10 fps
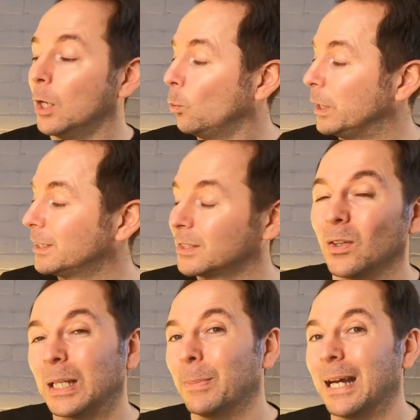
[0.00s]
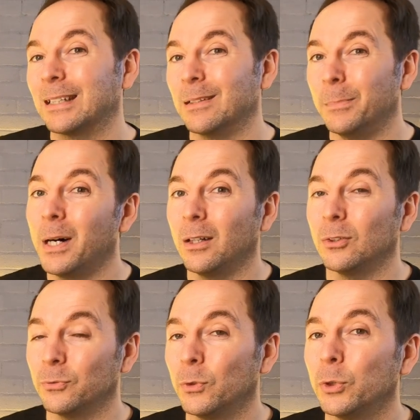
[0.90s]
which the Sonic Pad
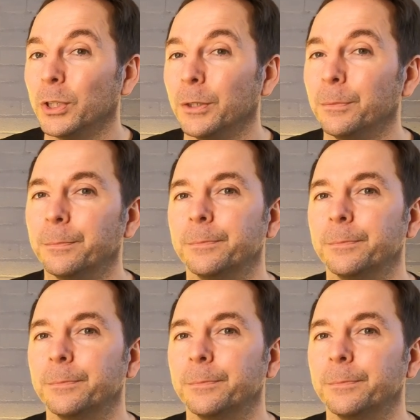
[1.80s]
compiles for you.